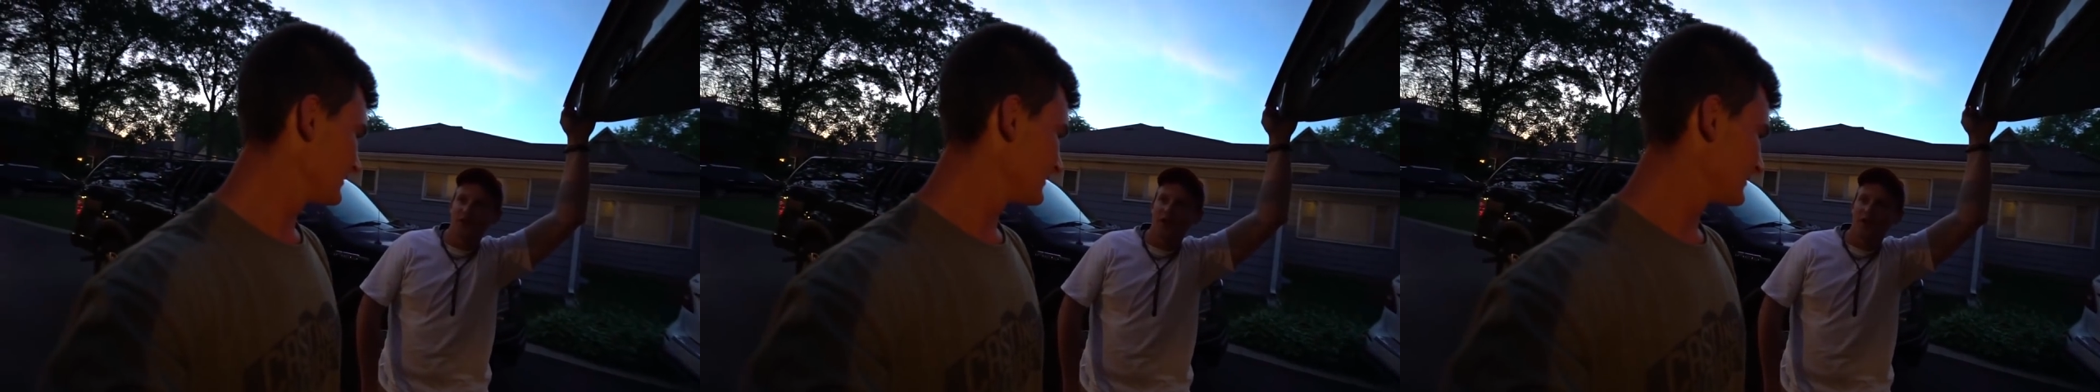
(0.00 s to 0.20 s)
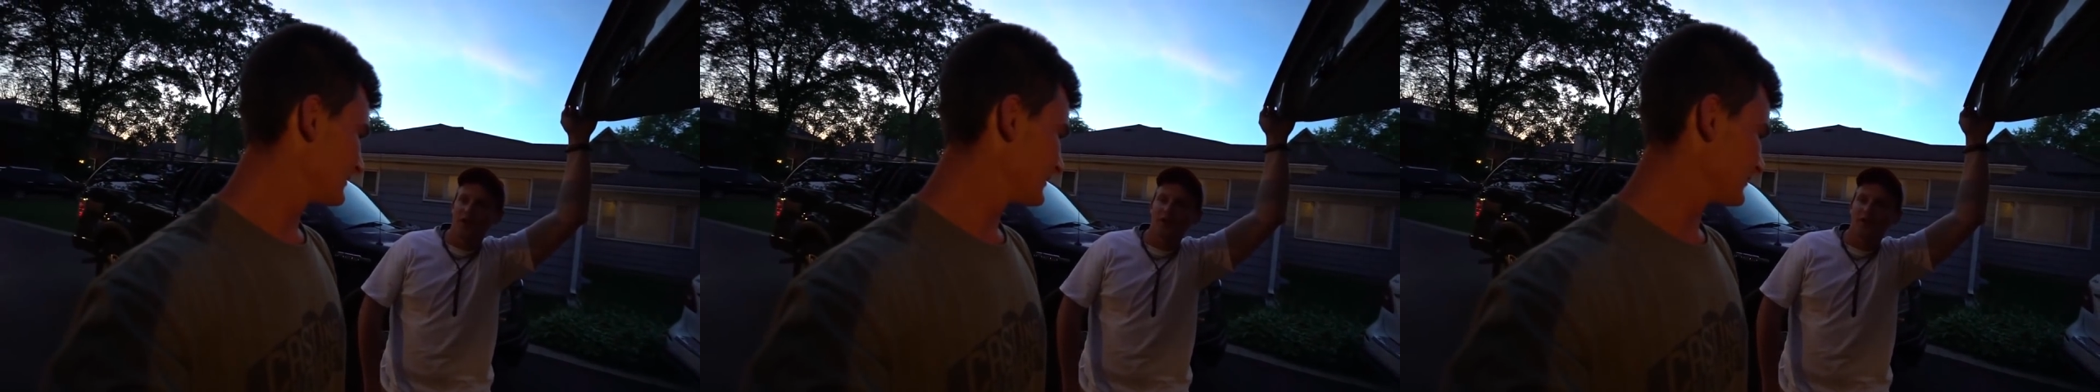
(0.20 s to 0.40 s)

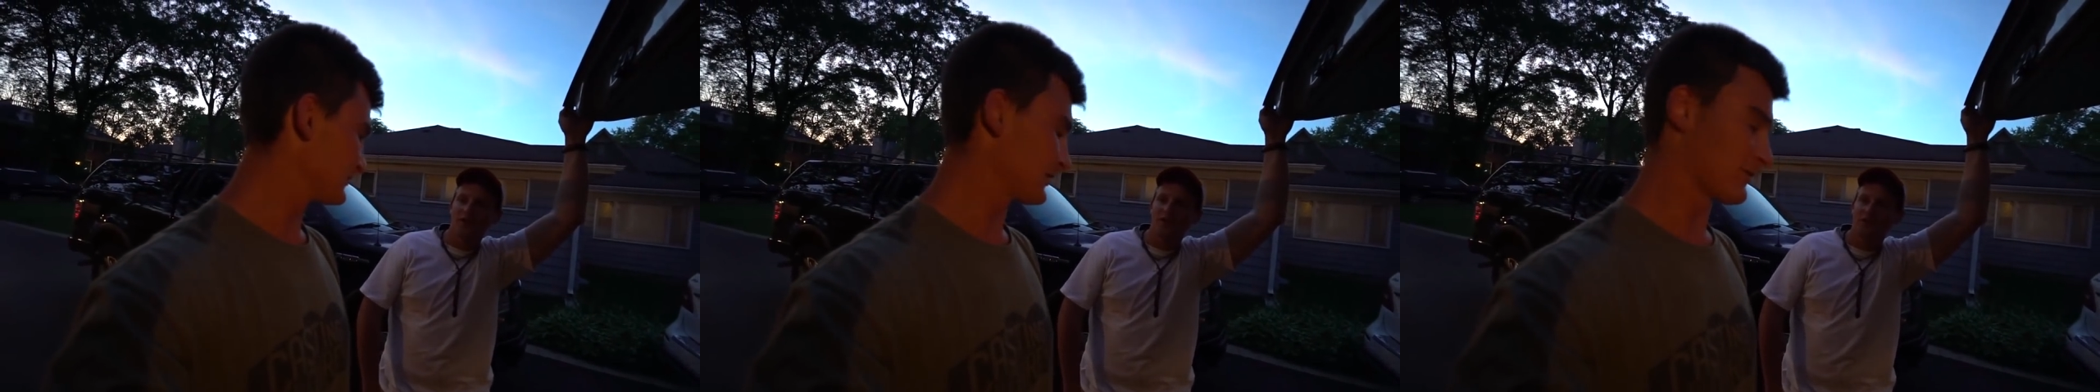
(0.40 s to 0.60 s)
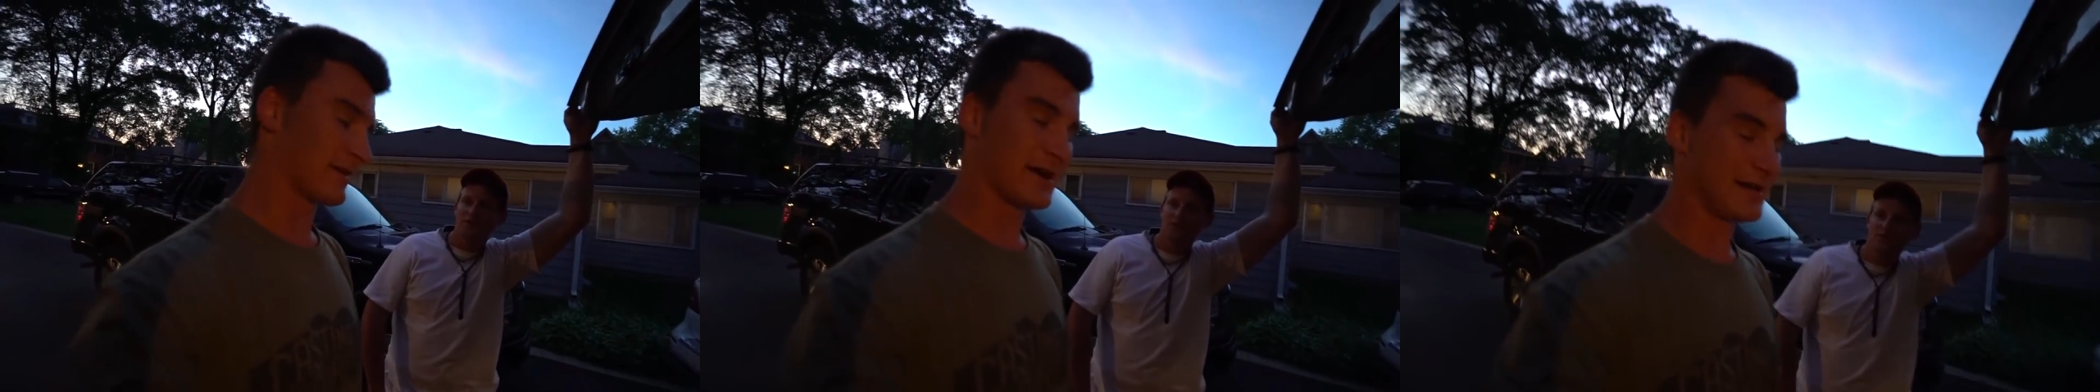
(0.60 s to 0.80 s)
Yeah. It's
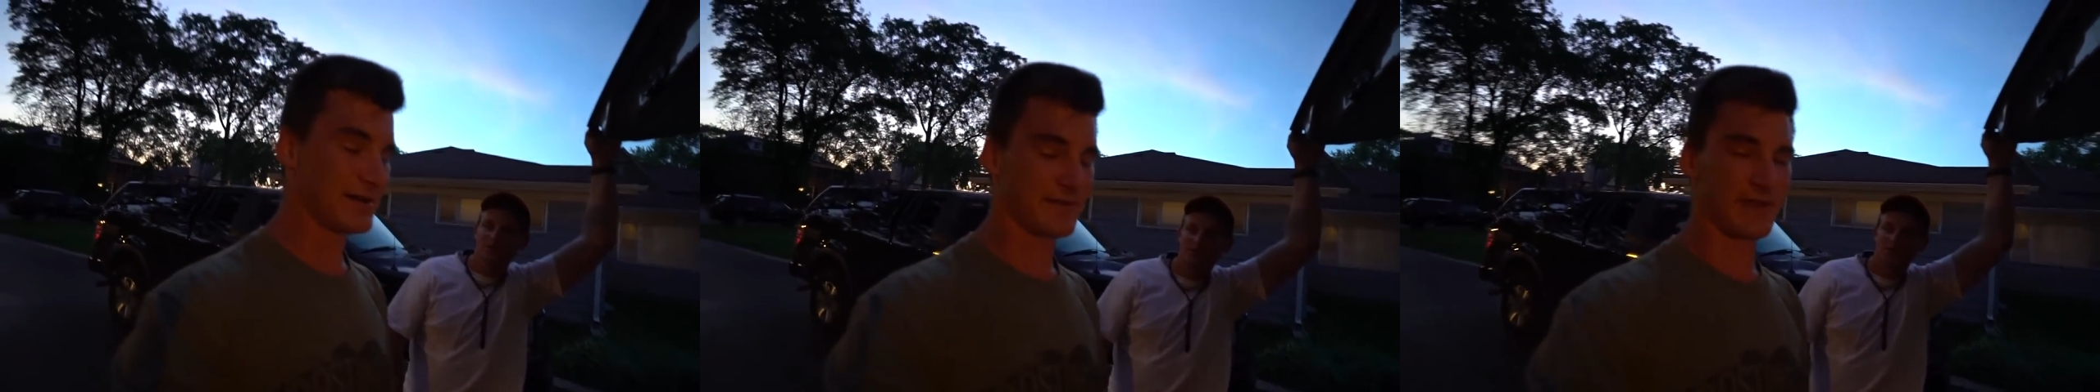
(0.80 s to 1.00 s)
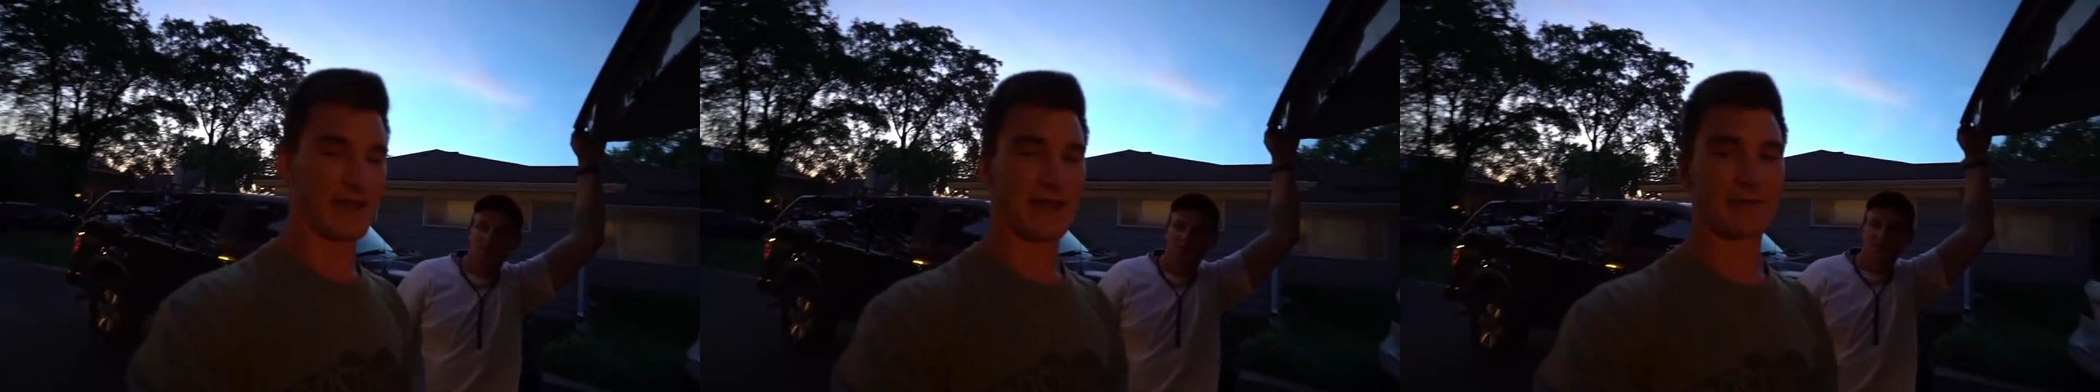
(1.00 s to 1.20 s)
like right near
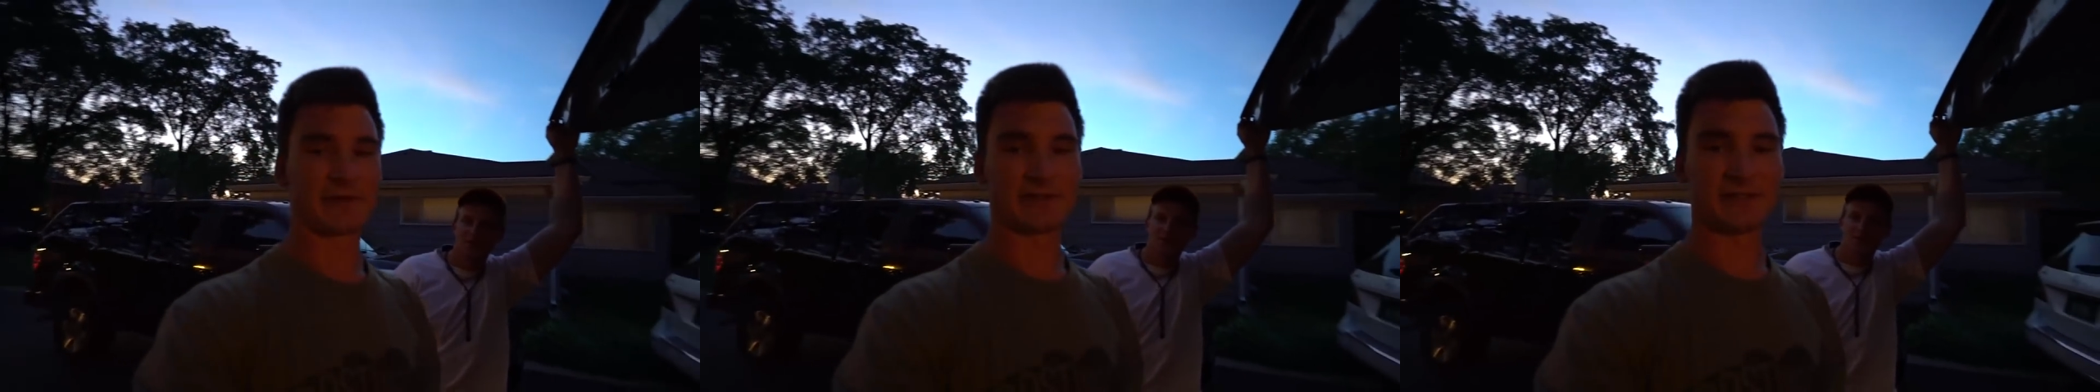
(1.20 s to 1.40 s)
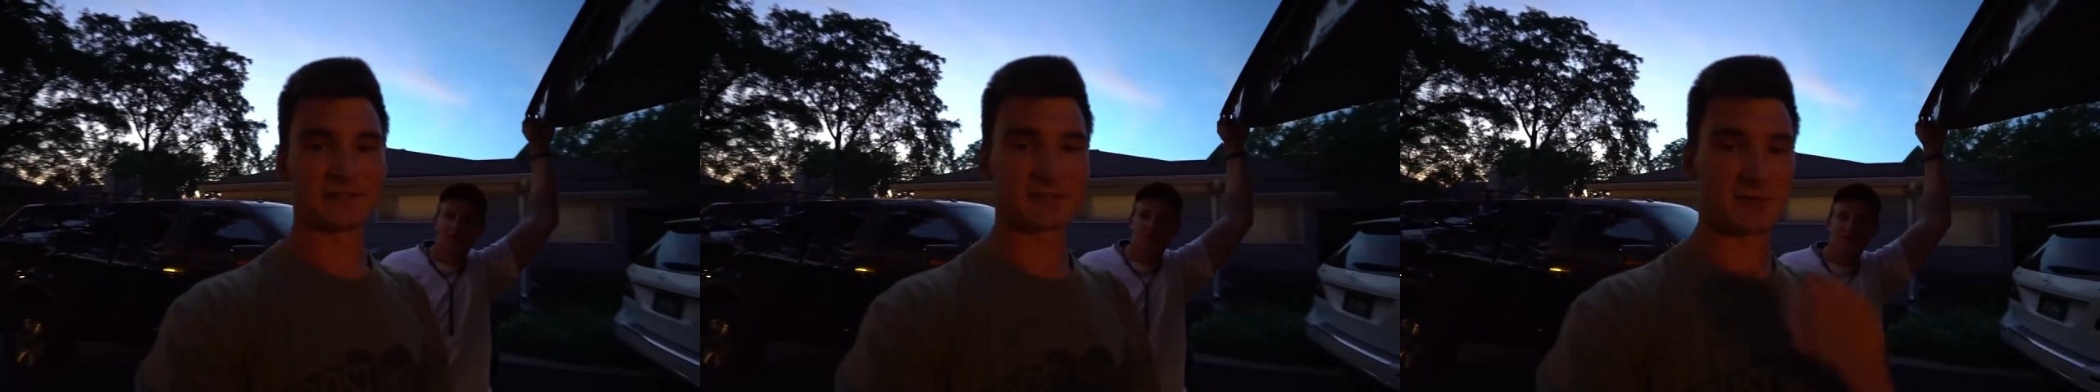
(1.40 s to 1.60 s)
the highway.
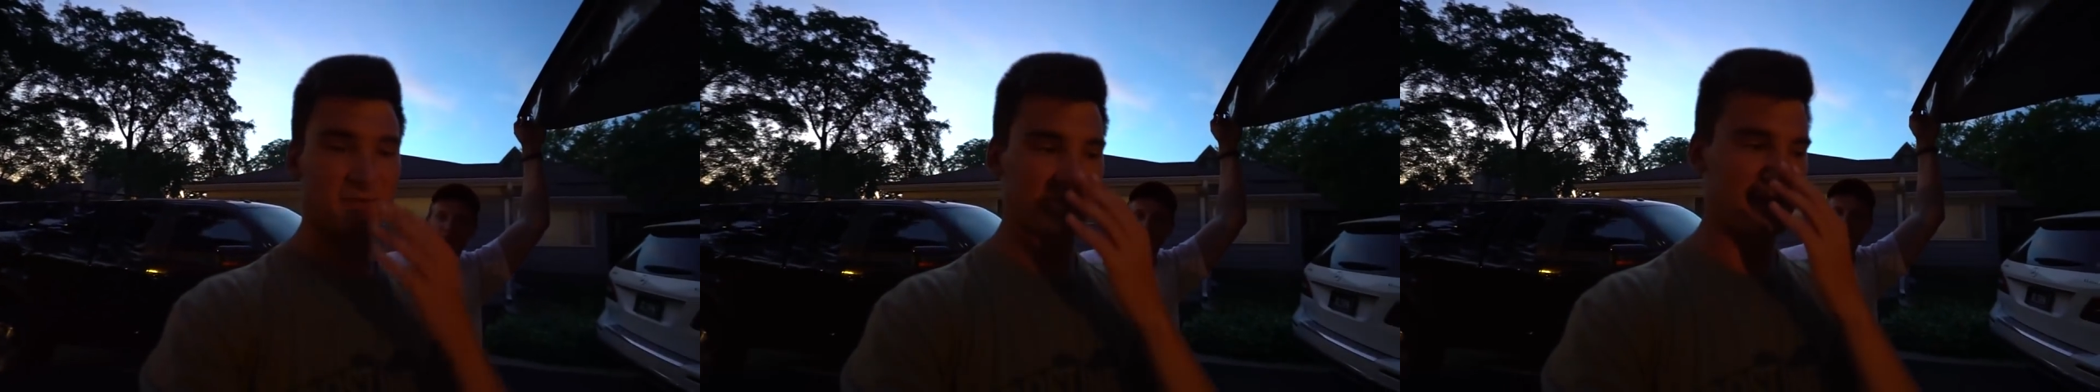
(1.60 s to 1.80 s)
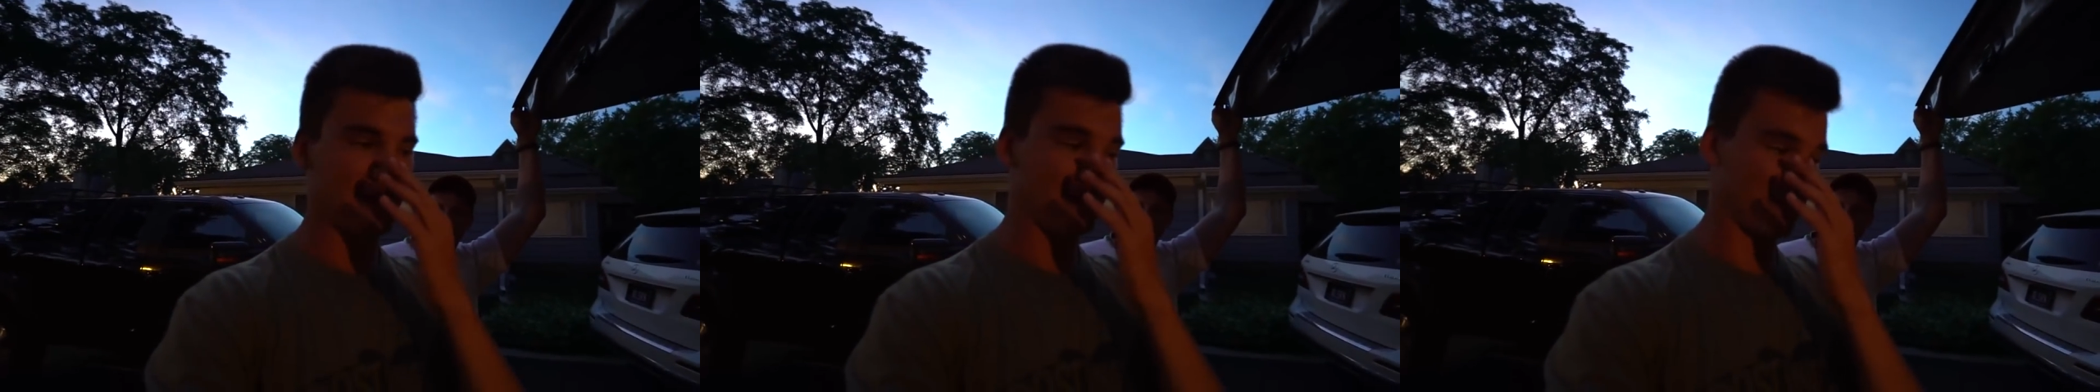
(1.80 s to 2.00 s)
Lee's Global
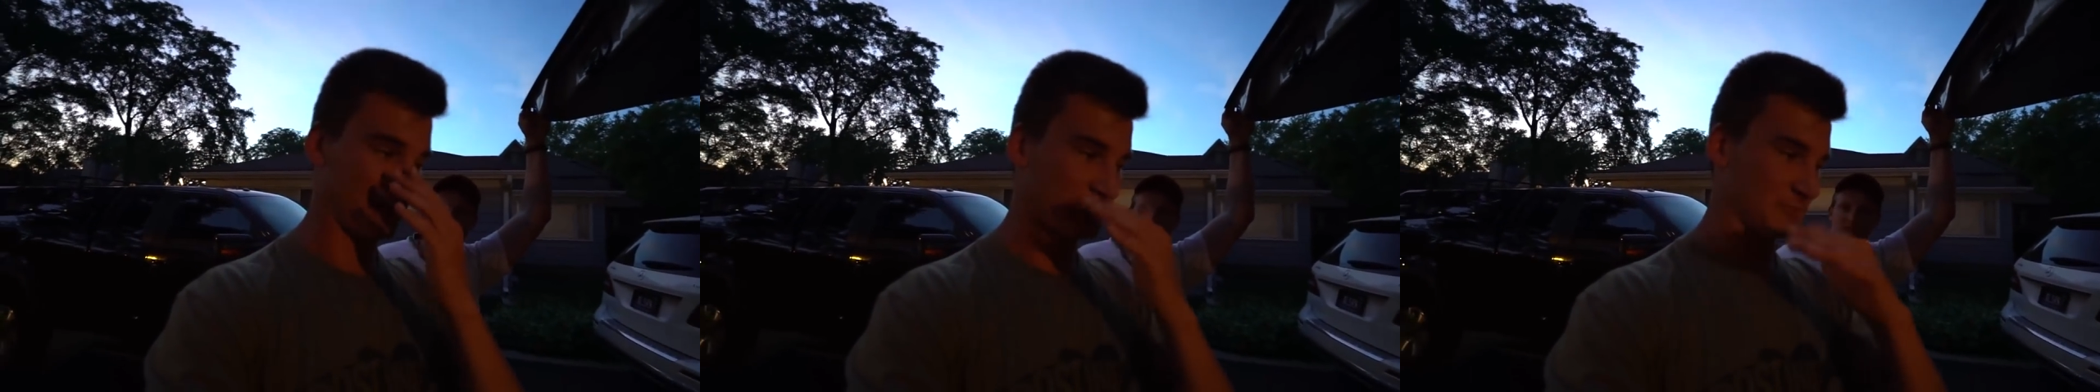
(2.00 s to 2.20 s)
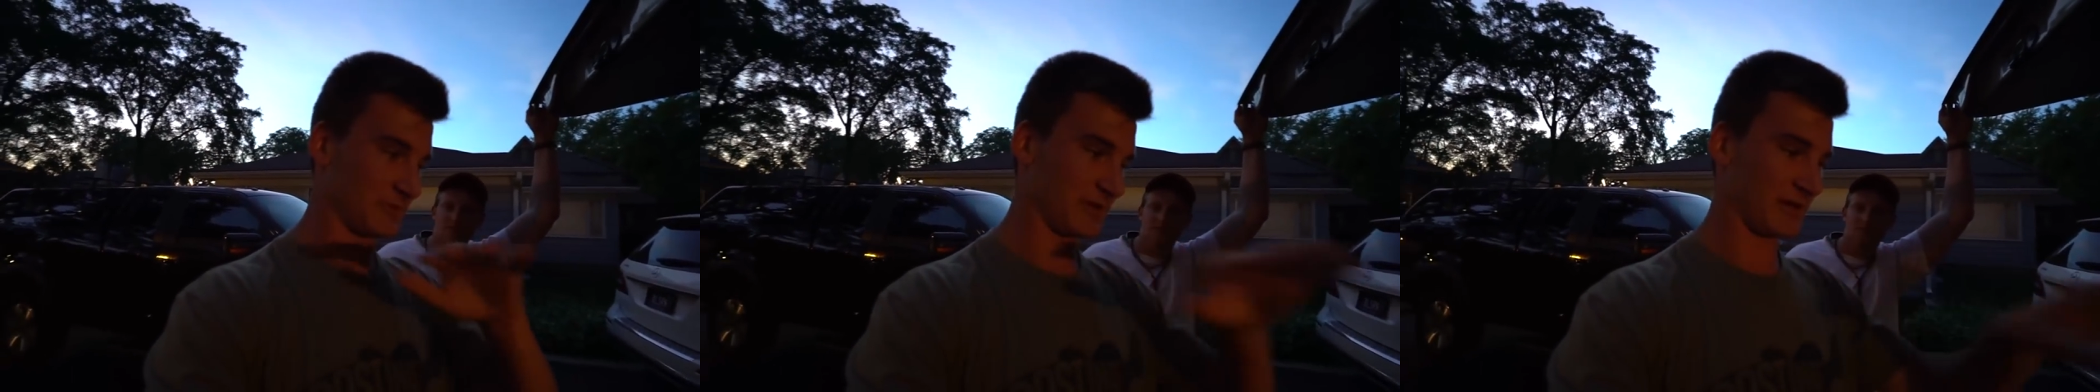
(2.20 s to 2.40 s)
Tackle.
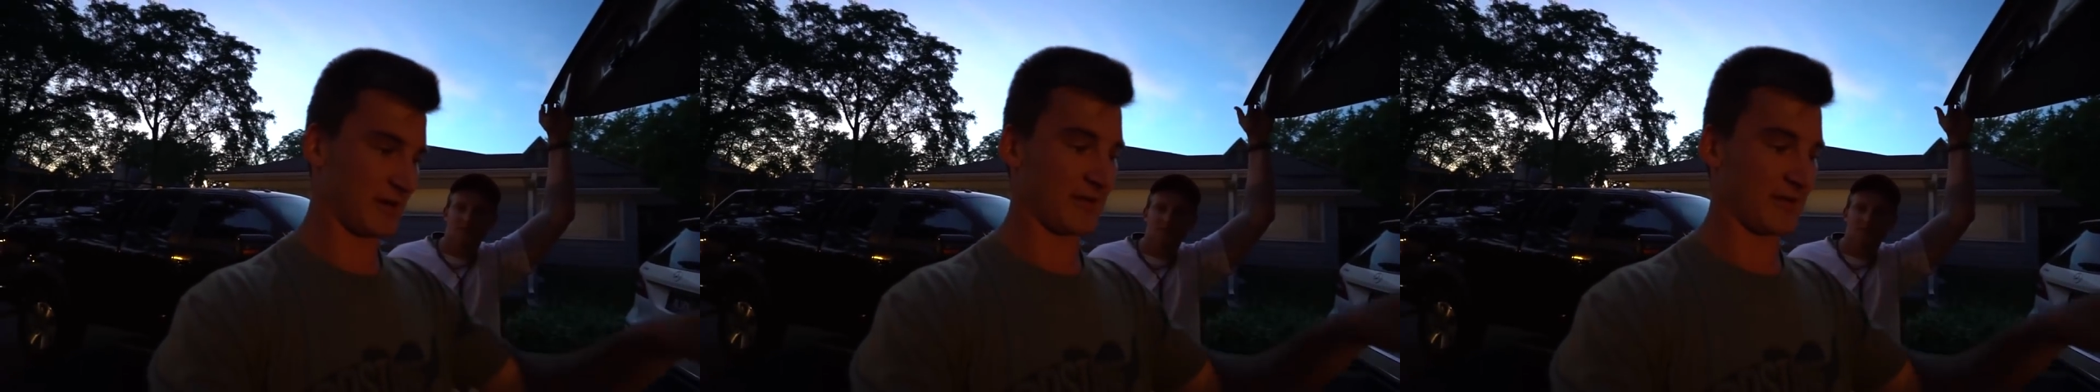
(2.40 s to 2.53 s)
That's where you get